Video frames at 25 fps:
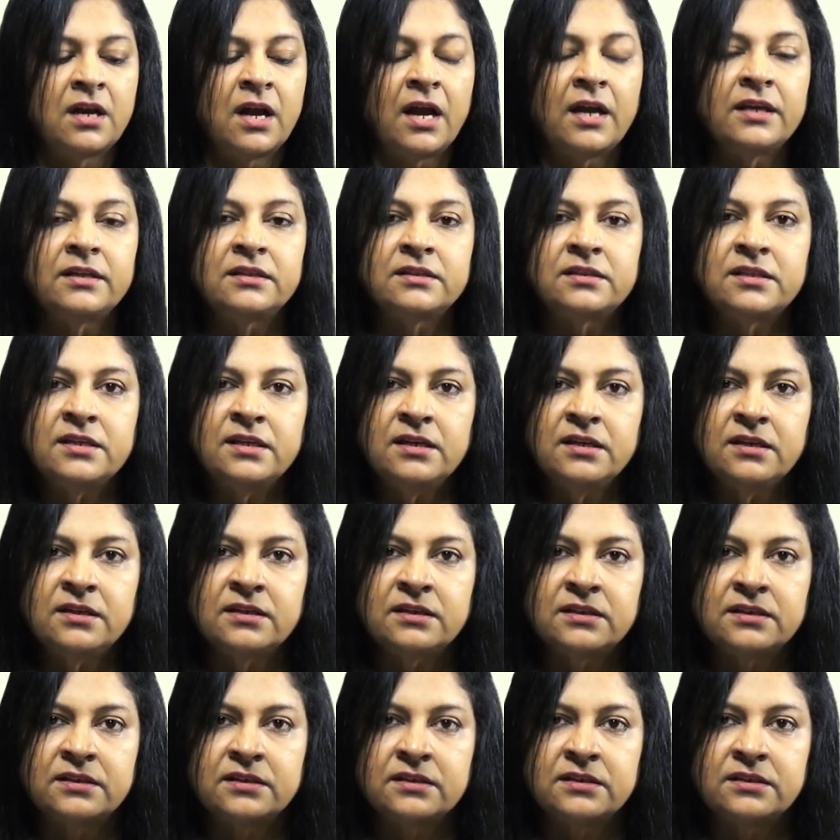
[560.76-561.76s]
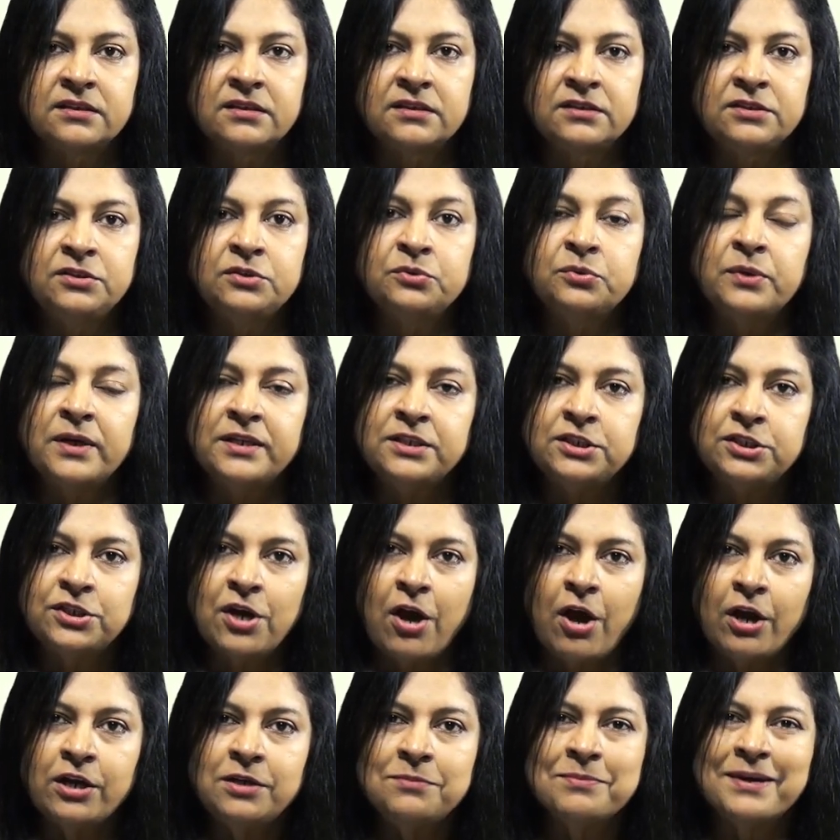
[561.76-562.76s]
I think you
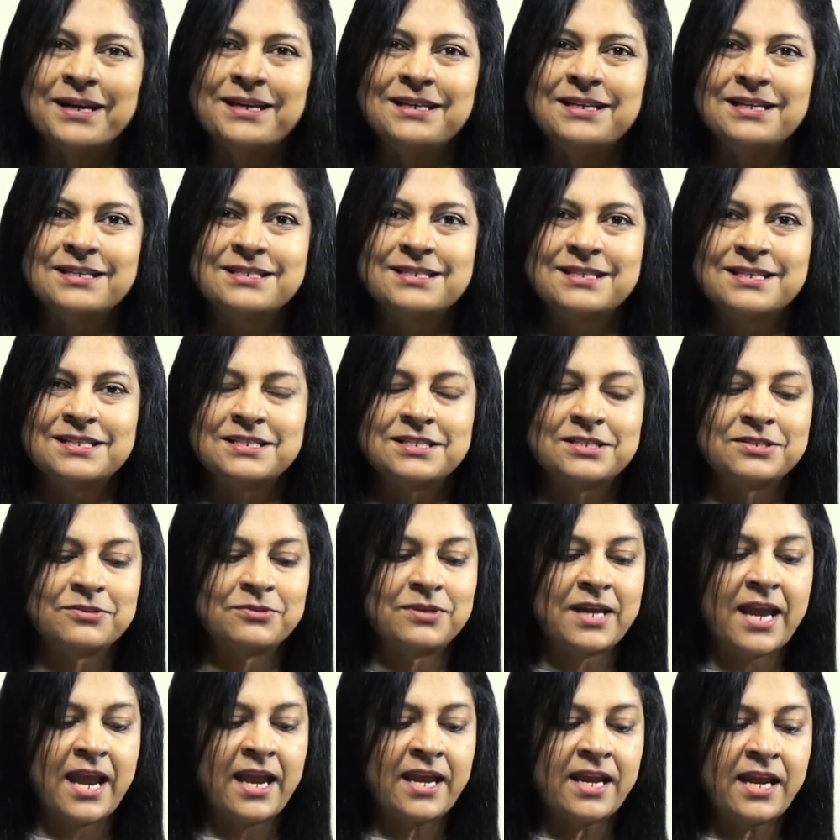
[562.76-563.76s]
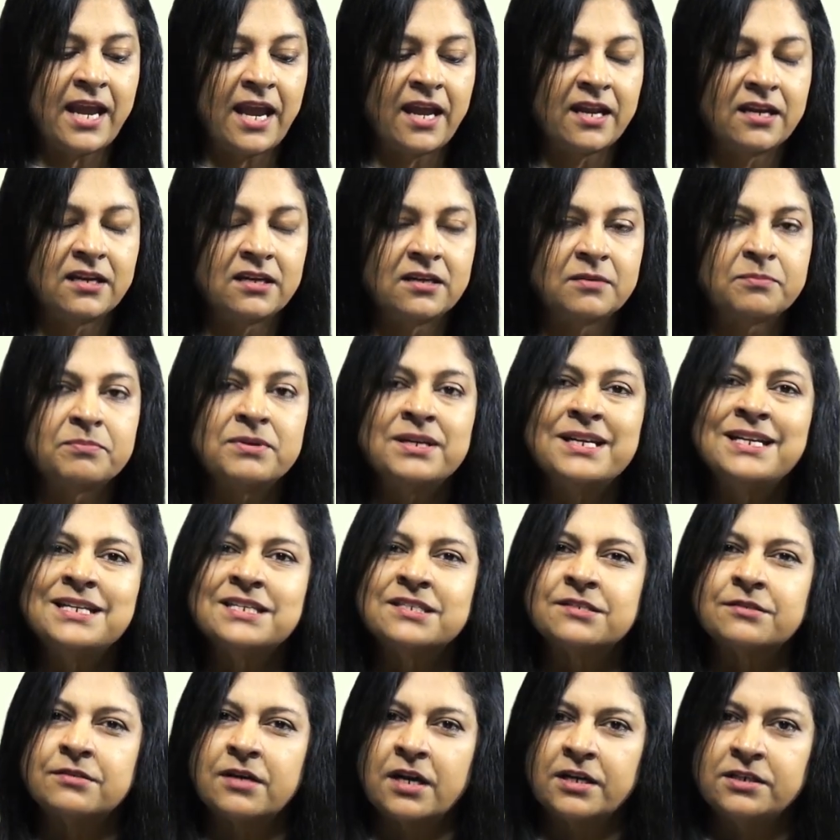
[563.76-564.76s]
enjoy my lessons today, and
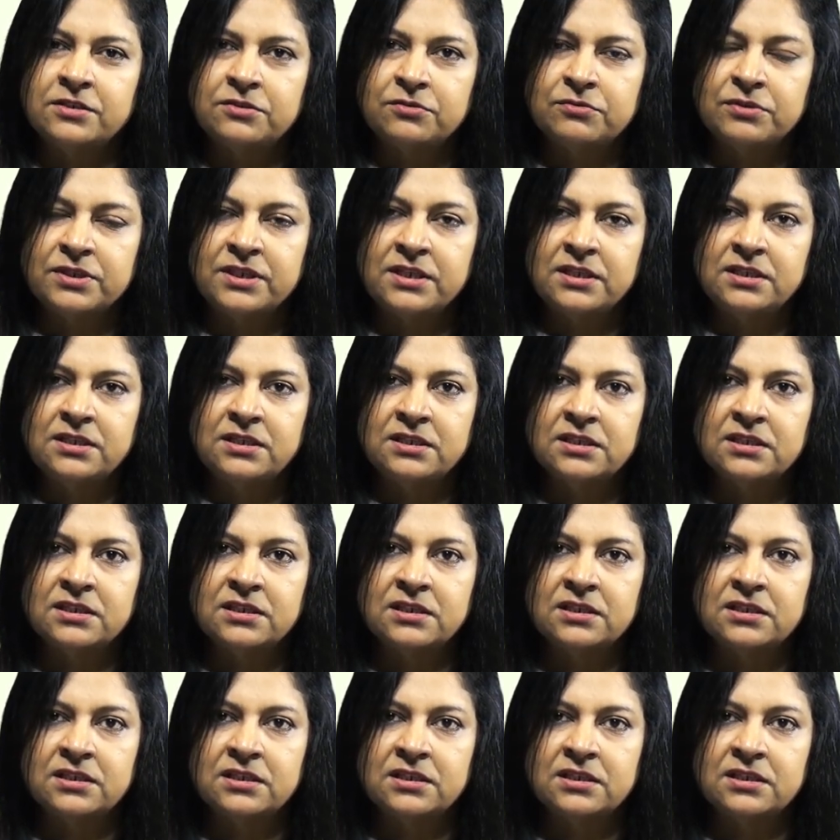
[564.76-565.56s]
please try to read